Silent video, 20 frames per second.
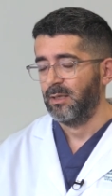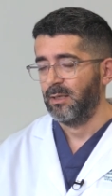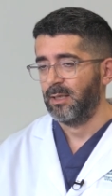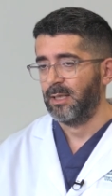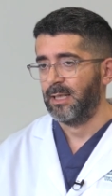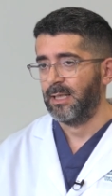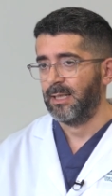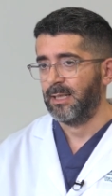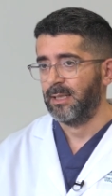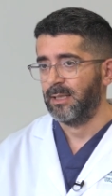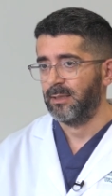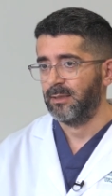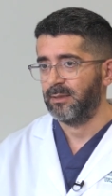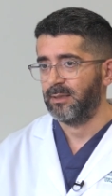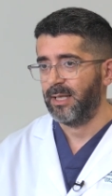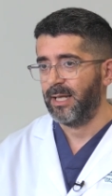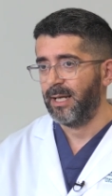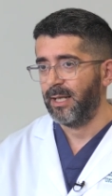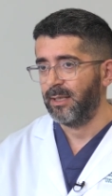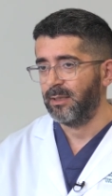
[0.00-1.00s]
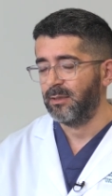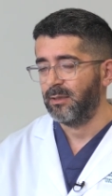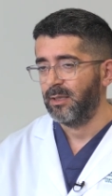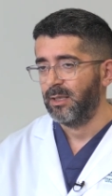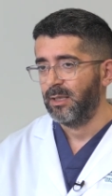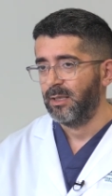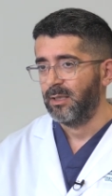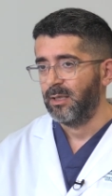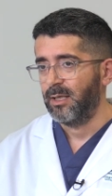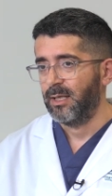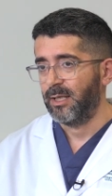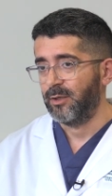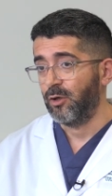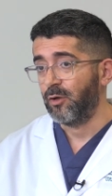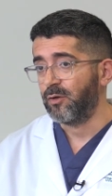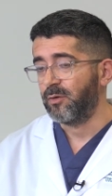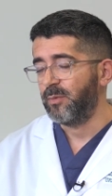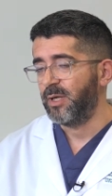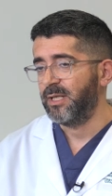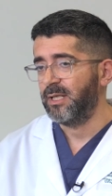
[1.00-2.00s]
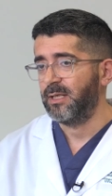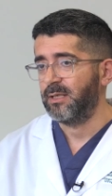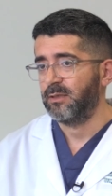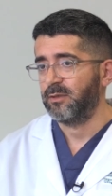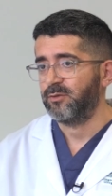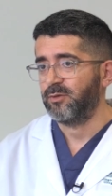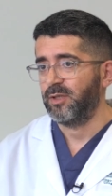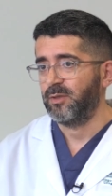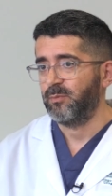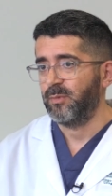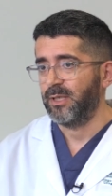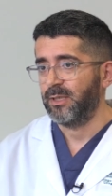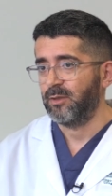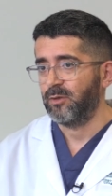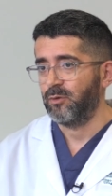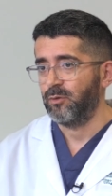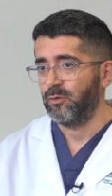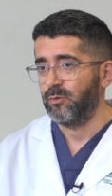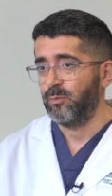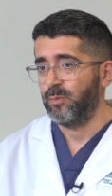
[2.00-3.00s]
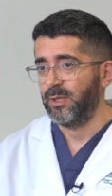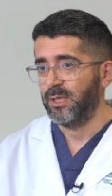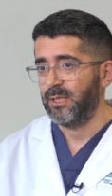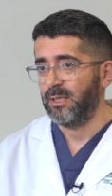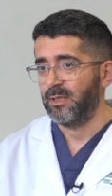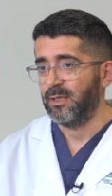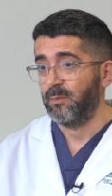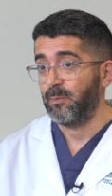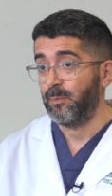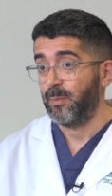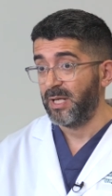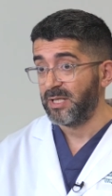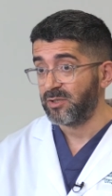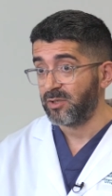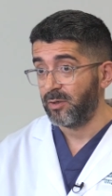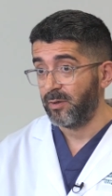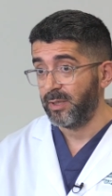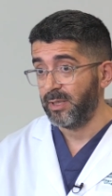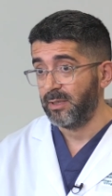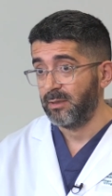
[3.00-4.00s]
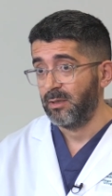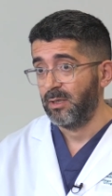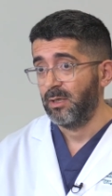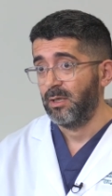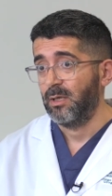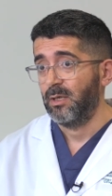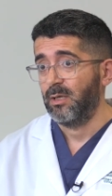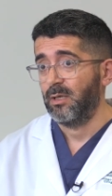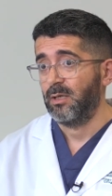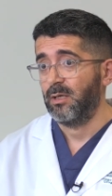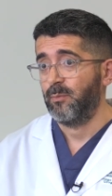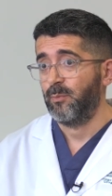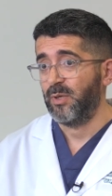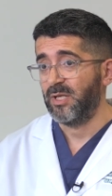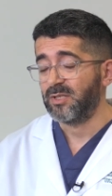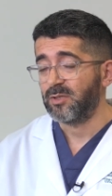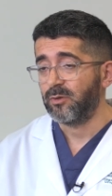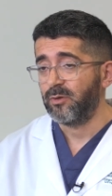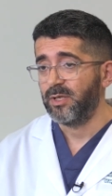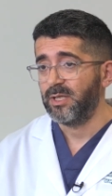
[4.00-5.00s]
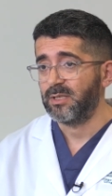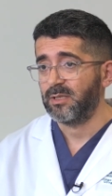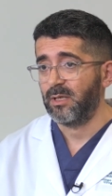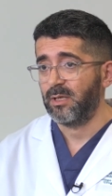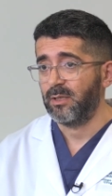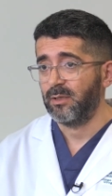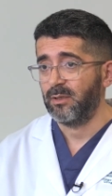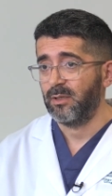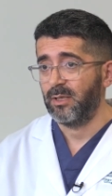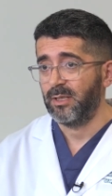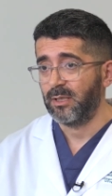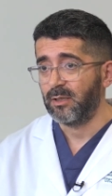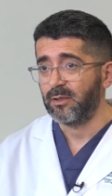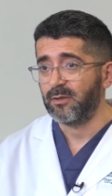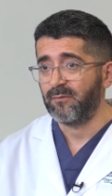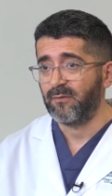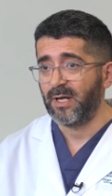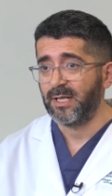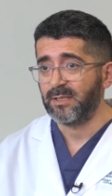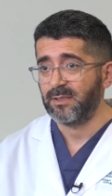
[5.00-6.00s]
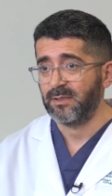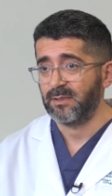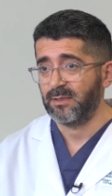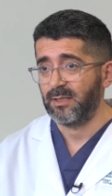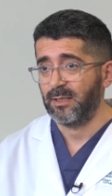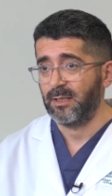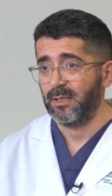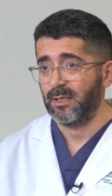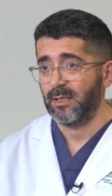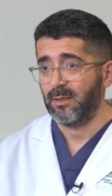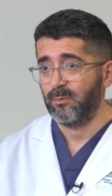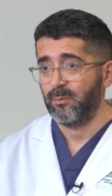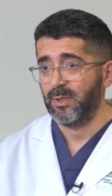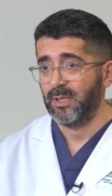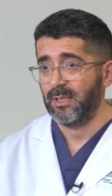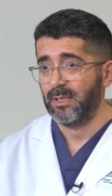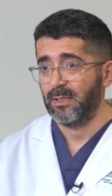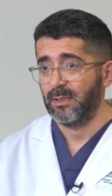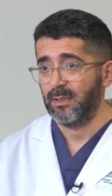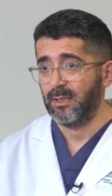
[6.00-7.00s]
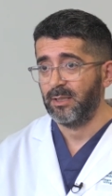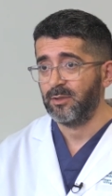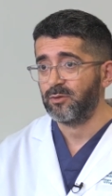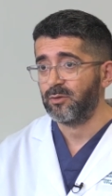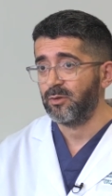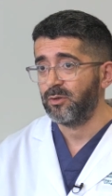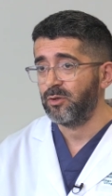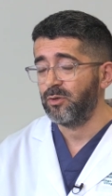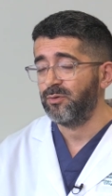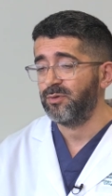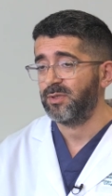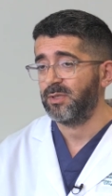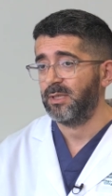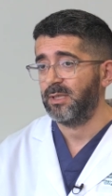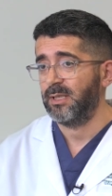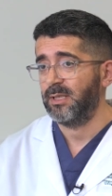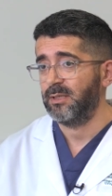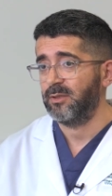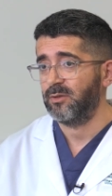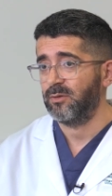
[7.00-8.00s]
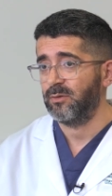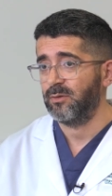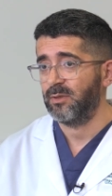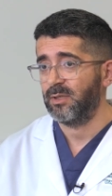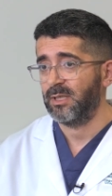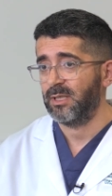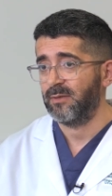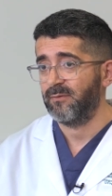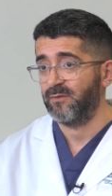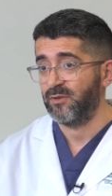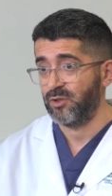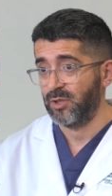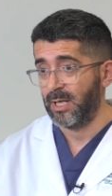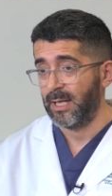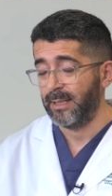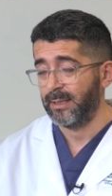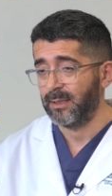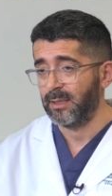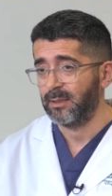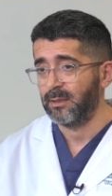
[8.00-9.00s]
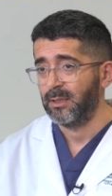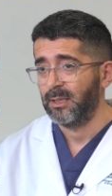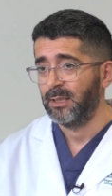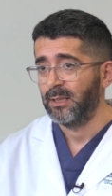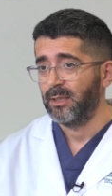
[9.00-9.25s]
And then another medical treatment could be the pessary. Pessaries are little devices that it can be introduced into the vagina